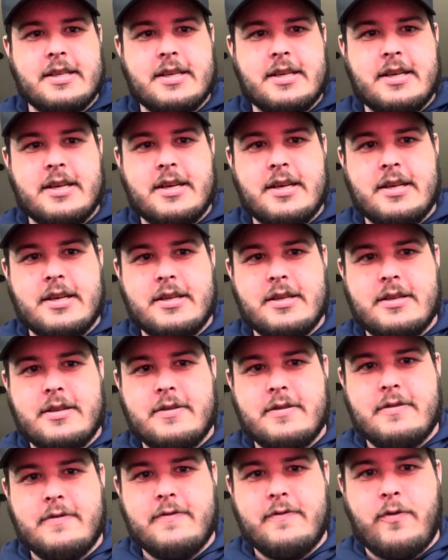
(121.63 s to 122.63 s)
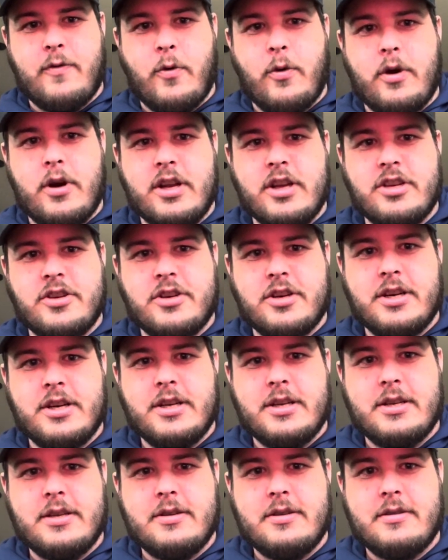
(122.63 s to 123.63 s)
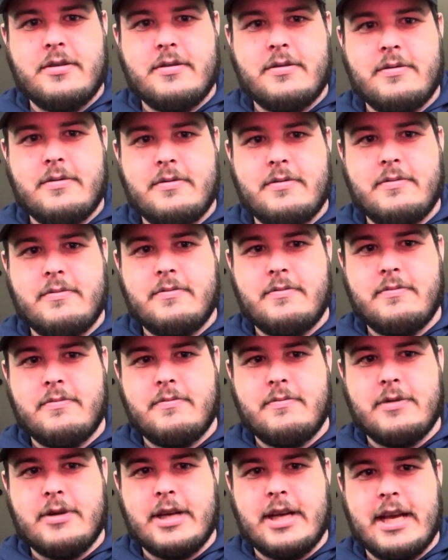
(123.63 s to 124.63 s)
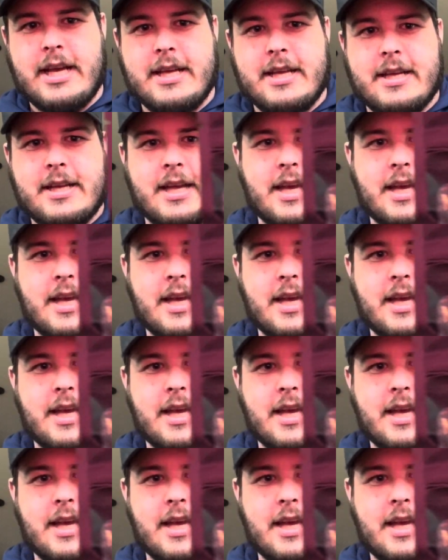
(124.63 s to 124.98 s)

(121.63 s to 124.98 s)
uh, 400. I can't, I